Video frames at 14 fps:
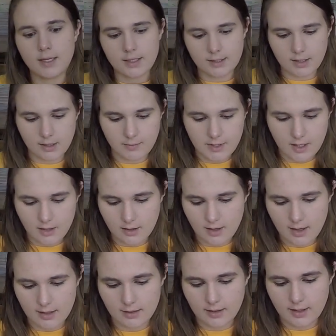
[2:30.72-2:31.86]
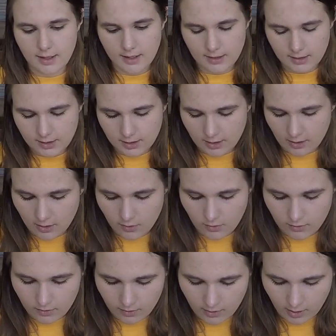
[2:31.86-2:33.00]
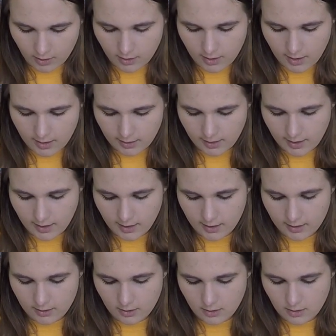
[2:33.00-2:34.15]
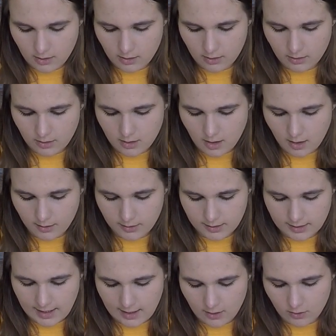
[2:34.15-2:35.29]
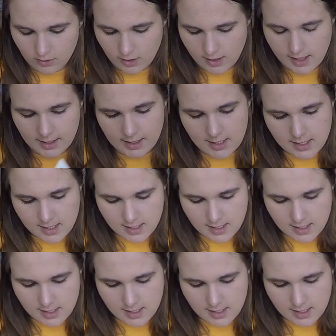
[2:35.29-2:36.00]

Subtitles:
it's going to be our cut line. So our cut line all along this outline.